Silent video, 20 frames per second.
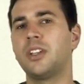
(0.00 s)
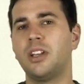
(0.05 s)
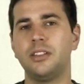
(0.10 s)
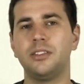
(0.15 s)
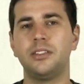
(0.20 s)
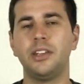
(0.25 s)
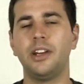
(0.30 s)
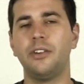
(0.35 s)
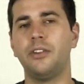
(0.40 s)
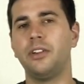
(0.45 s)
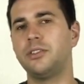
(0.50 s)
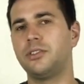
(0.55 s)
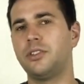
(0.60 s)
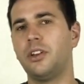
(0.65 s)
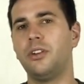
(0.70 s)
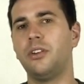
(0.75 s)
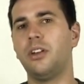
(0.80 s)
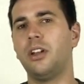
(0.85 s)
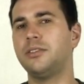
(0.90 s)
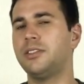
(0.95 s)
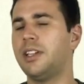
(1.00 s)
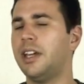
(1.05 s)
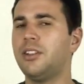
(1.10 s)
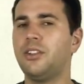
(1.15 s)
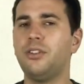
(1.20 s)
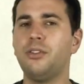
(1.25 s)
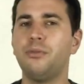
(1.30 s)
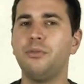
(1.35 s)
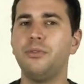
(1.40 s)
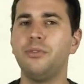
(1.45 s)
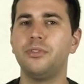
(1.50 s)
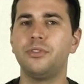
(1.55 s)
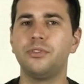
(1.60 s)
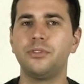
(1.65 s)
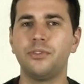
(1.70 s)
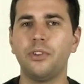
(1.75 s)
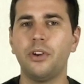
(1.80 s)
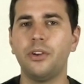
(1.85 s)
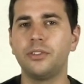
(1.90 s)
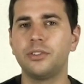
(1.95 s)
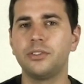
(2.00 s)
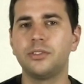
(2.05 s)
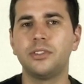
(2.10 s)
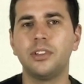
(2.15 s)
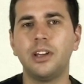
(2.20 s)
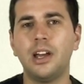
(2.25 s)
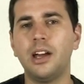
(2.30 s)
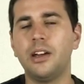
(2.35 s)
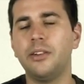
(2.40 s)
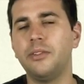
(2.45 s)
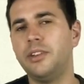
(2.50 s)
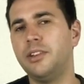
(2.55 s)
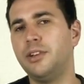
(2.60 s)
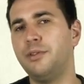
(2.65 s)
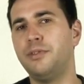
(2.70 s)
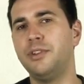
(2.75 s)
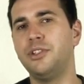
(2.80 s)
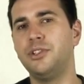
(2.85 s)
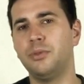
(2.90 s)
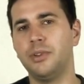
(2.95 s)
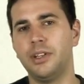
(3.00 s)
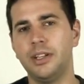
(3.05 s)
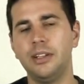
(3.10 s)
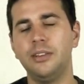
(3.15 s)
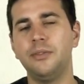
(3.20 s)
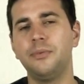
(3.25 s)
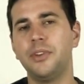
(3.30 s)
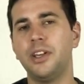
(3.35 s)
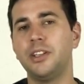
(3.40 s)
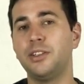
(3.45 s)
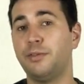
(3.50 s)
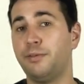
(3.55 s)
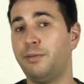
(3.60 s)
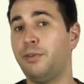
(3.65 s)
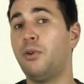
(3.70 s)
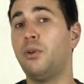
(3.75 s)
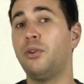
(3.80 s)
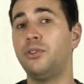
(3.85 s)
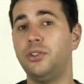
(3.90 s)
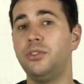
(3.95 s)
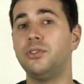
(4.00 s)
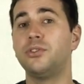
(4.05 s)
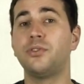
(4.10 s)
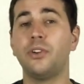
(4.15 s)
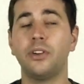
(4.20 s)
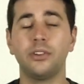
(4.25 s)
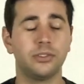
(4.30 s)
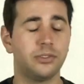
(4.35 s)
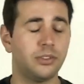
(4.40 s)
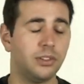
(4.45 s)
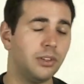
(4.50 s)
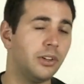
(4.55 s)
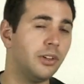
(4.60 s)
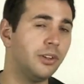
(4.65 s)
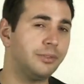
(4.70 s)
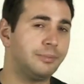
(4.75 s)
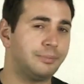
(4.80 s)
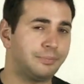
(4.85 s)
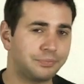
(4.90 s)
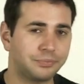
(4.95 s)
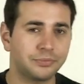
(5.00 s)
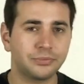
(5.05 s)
etc. So I'll take you through the strokes individually. There's 4 new strokes to learn.